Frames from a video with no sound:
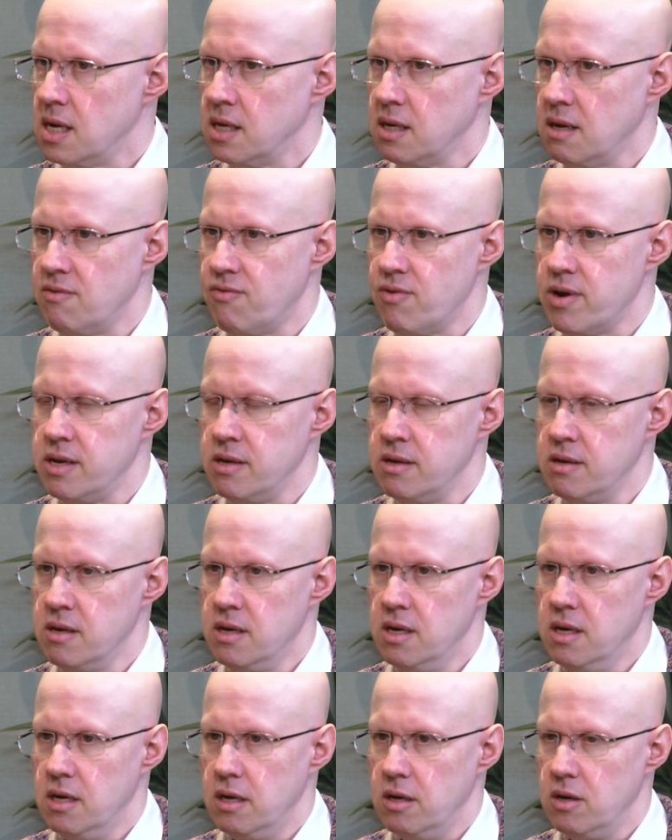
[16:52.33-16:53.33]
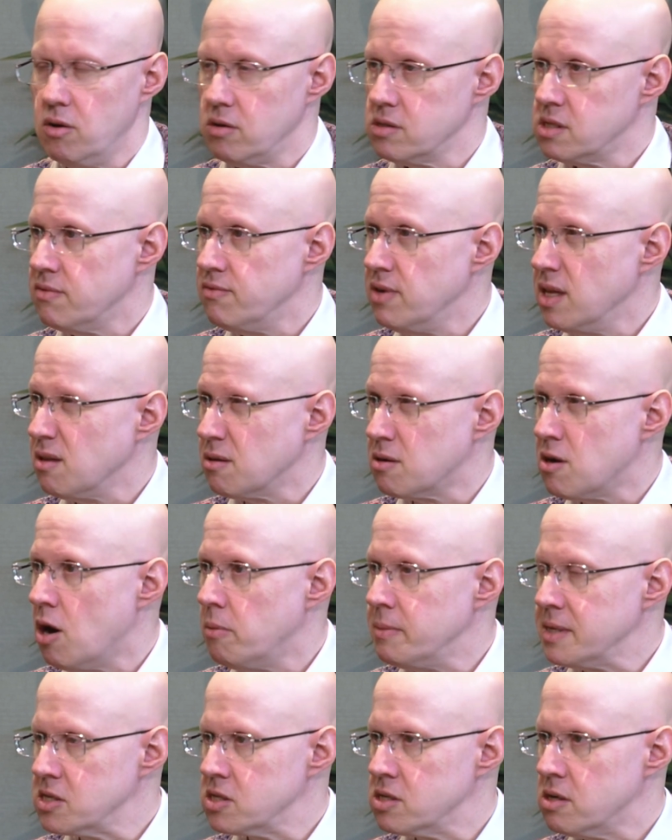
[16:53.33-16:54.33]
and I've written lots of little
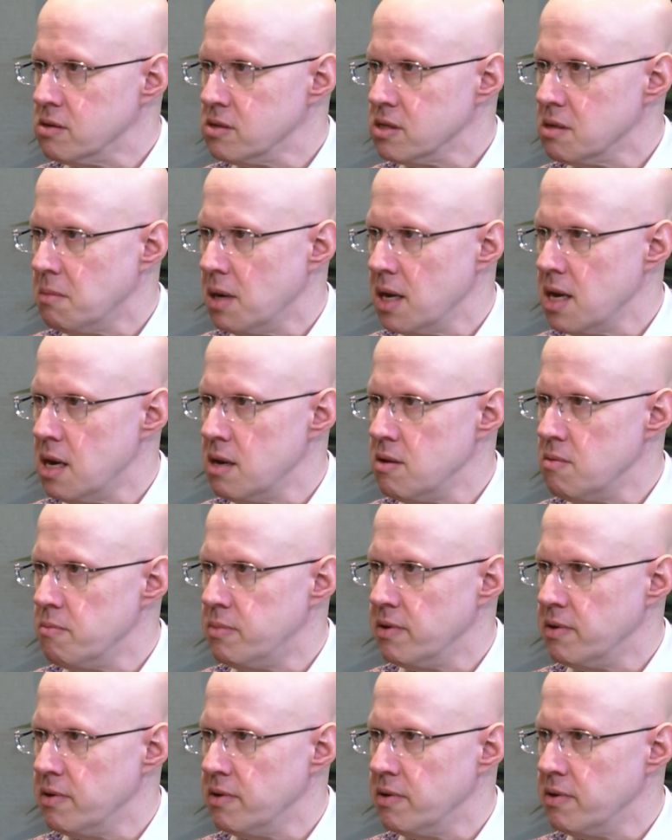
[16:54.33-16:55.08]
comic songs on my own.